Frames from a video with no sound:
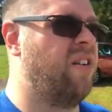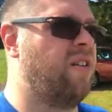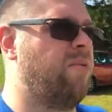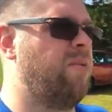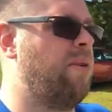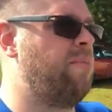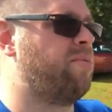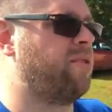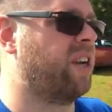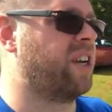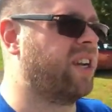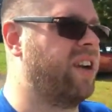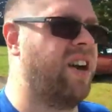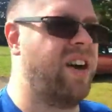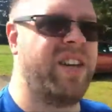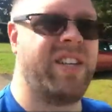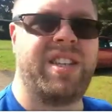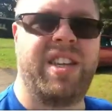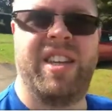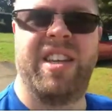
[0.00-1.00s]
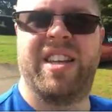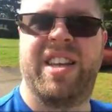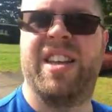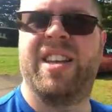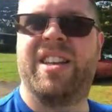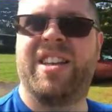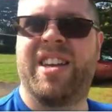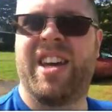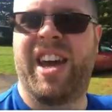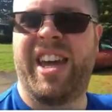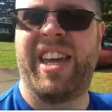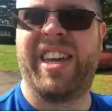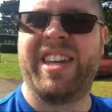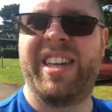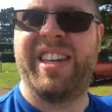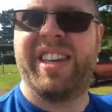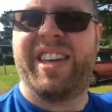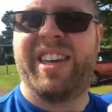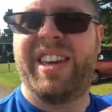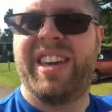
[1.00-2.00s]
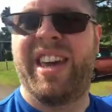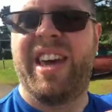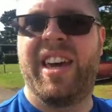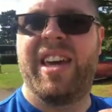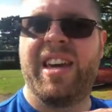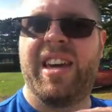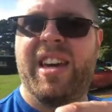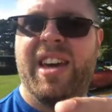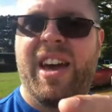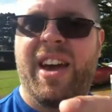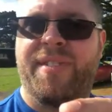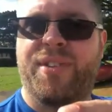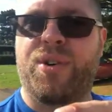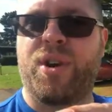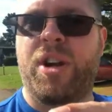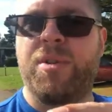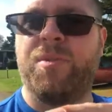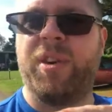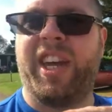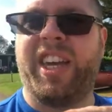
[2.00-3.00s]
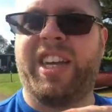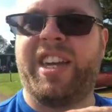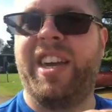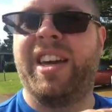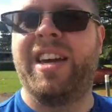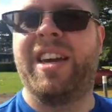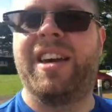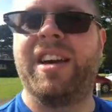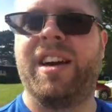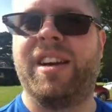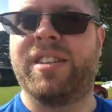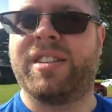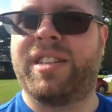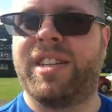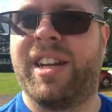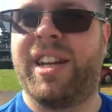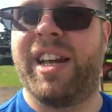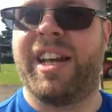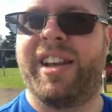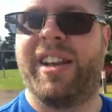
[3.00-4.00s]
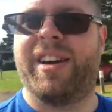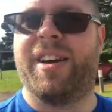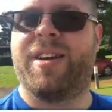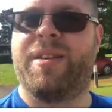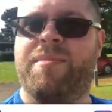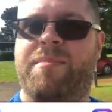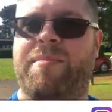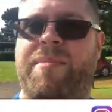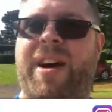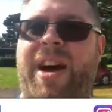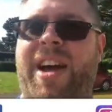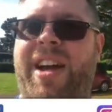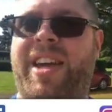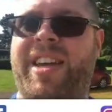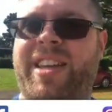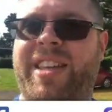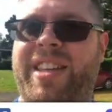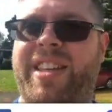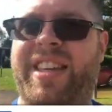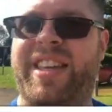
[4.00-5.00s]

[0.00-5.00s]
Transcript: Remember it, guys. Hey, have a great week. I'll see you later. Bye.